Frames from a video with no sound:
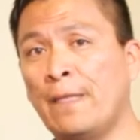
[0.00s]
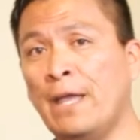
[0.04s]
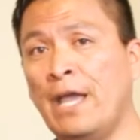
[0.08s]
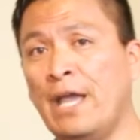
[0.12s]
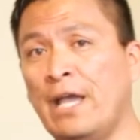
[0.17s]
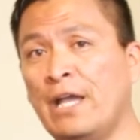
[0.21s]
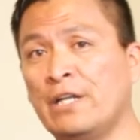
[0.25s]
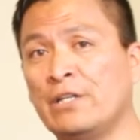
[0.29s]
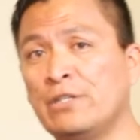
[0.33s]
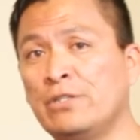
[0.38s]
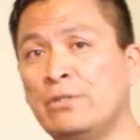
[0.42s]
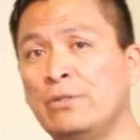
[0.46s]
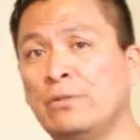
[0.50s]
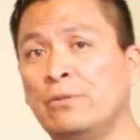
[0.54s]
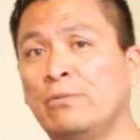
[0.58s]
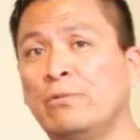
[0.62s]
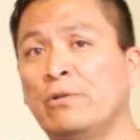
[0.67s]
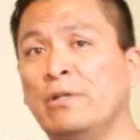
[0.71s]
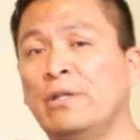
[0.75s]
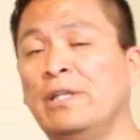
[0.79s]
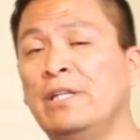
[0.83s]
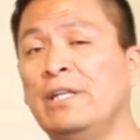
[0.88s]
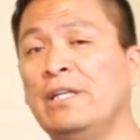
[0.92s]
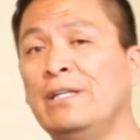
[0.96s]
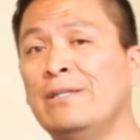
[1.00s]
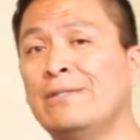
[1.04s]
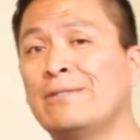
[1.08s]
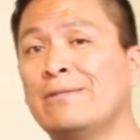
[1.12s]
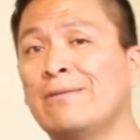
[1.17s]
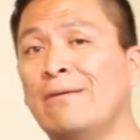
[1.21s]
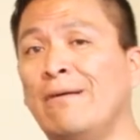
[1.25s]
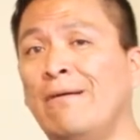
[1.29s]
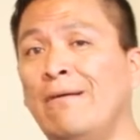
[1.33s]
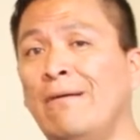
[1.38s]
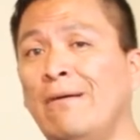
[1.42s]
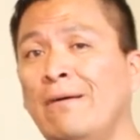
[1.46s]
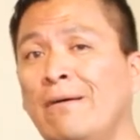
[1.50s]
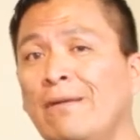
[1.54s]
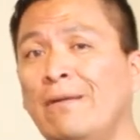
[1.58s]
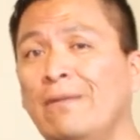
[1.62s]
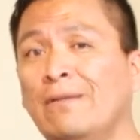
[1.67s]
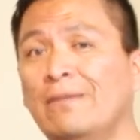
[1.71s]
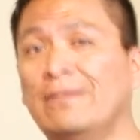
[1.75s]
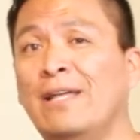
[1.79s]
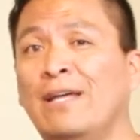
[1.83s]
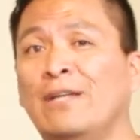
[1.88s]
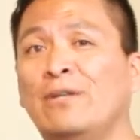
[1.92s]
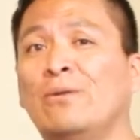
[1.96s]
and to release
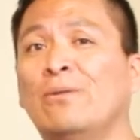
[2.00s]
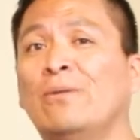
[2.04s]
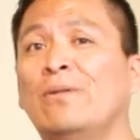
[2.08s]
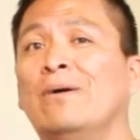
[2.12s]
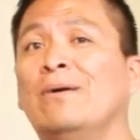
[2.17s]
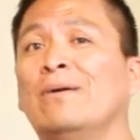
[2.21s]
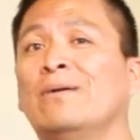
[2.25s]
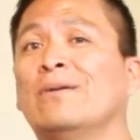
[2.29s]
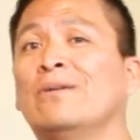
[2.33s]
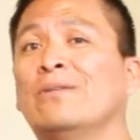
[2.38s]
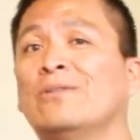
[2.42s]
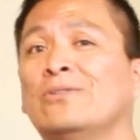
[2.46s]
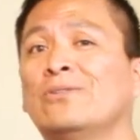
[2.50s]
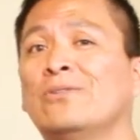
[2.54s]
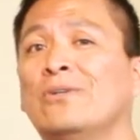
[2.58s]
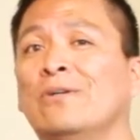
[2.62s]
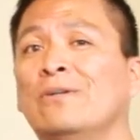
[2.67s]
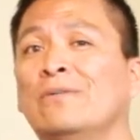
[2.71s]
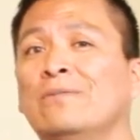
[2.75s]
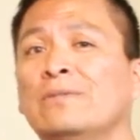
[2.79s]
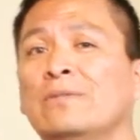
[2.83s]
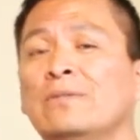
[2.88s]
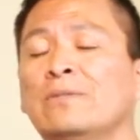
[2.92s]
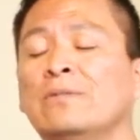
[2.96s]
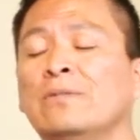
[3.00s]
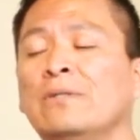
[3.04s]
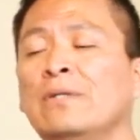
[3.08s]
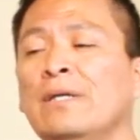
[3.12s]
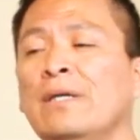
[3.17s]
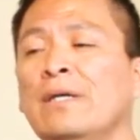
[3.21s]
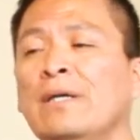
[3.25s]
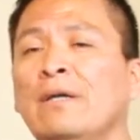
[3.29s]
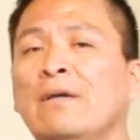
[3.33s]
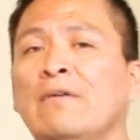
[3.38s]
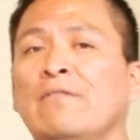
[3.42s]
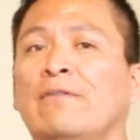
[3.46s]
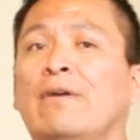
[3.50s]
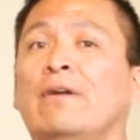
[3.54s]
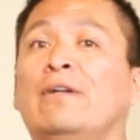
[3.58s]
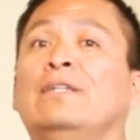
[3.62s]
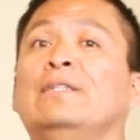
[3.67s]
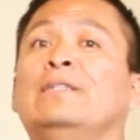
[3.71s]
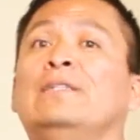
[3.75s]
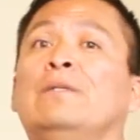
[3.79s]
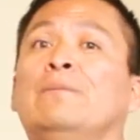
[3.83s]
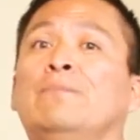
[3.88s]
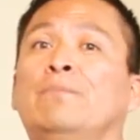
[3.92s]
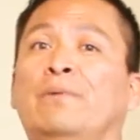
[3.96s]
all that no longer serves, very
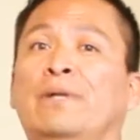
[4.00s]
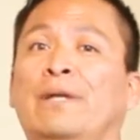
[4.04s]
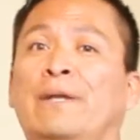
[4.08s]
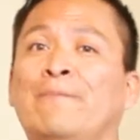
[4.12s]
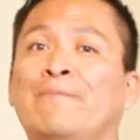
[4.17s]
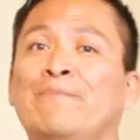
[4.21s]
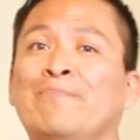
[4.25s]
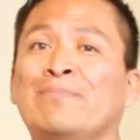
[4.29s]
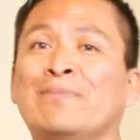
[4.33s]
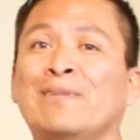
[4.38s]
simply.